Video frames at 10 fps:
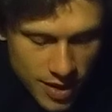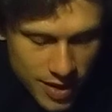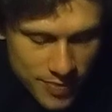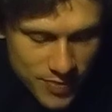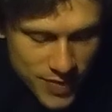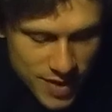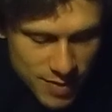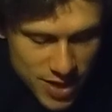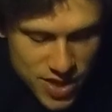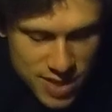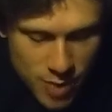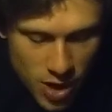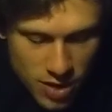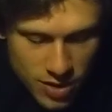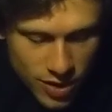on a much
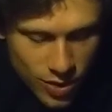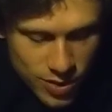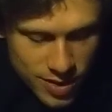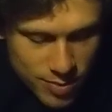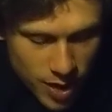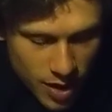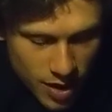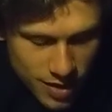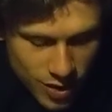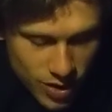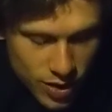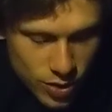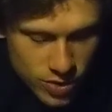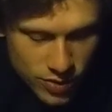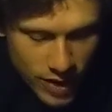smaller golden ball, or a
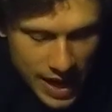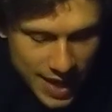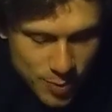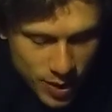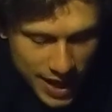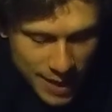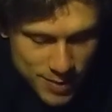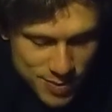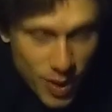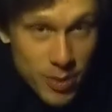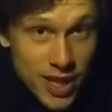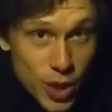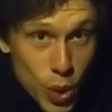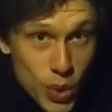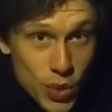golden rag, perhaps. Probably a
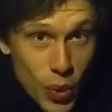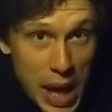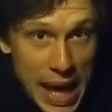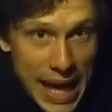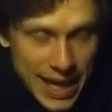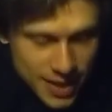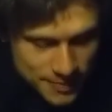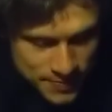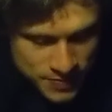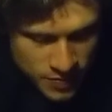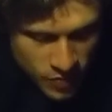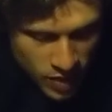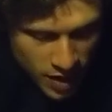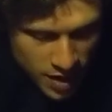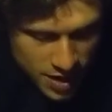golden rag.
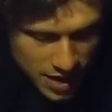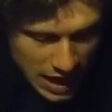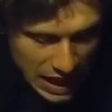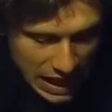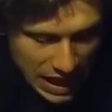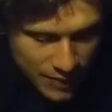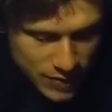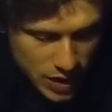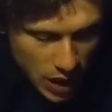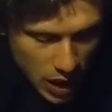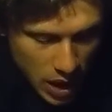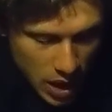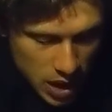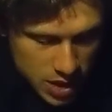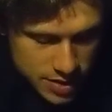"I love
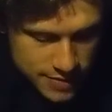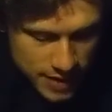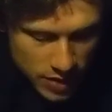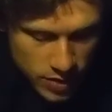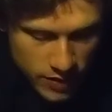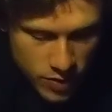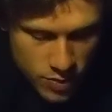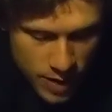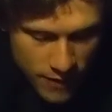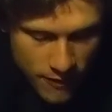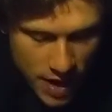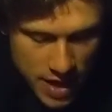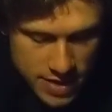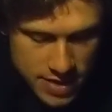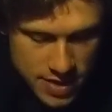gold. I will give you my
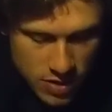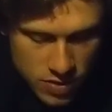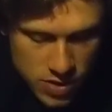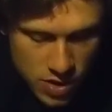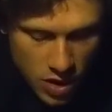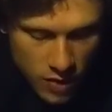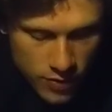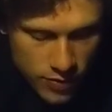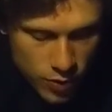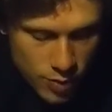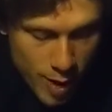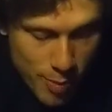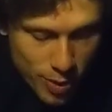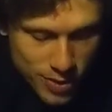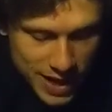fine silk scarf, or my
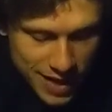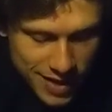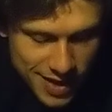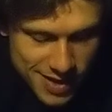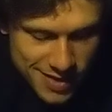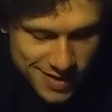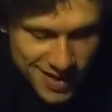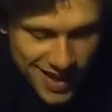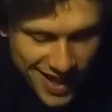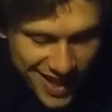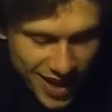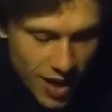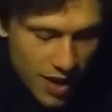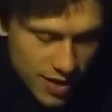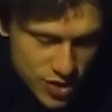pearl necklace."
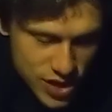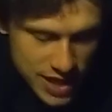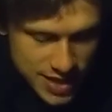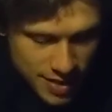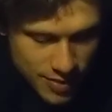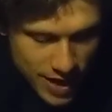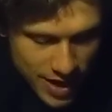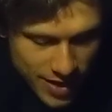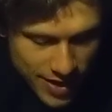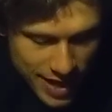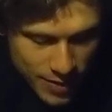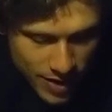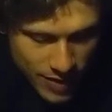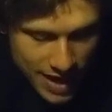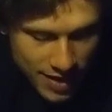Oh, shit, I ran out of that when I
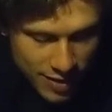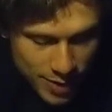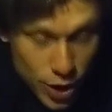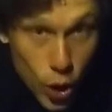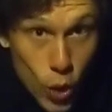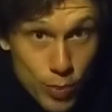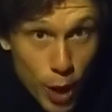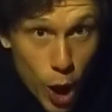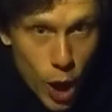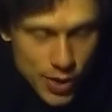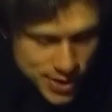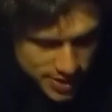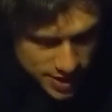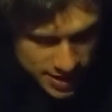ran out of my gold balls.